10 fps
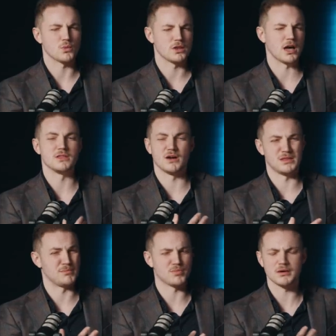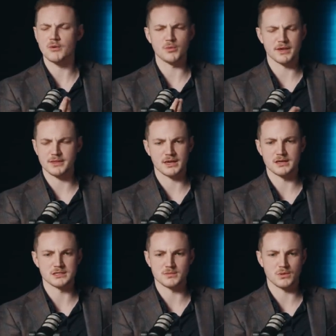the, that, uh, there will be other
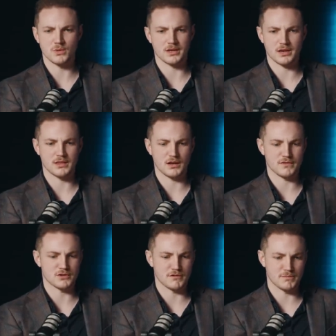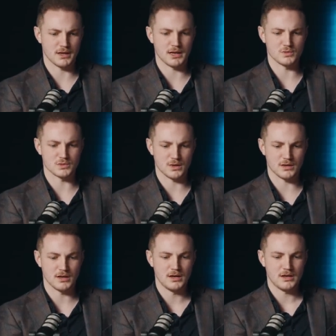cases, but the one that I can think of off the top of my head was
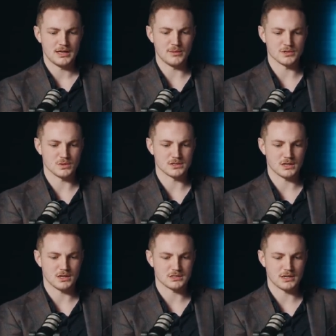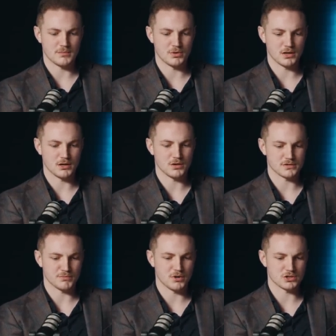when he was once asked, like, put under lots
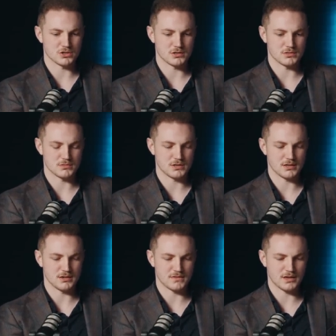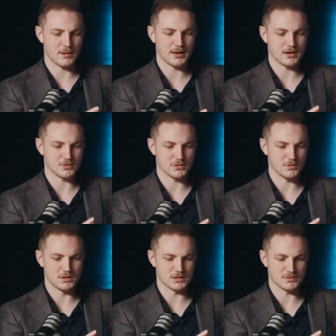of pressure to kind of come out
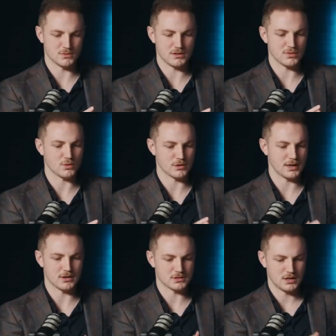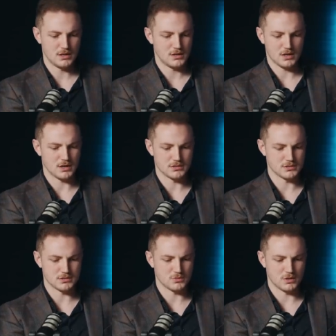in terms of what he thought about. Uh,
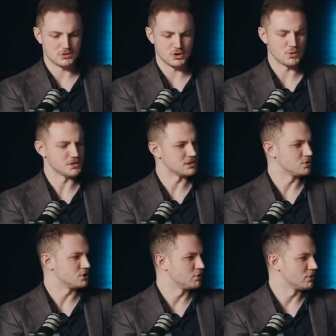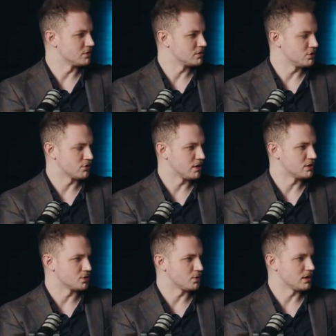the, what, do you want? Do you want Ukraine
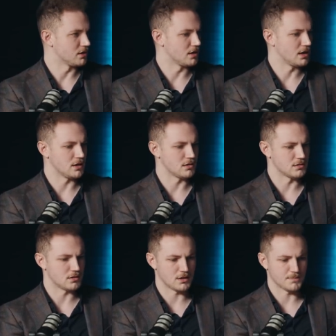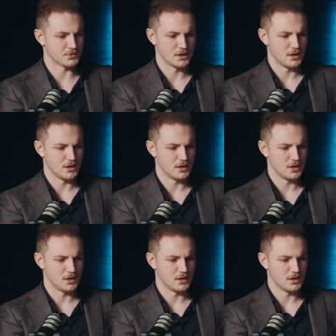to win? And um,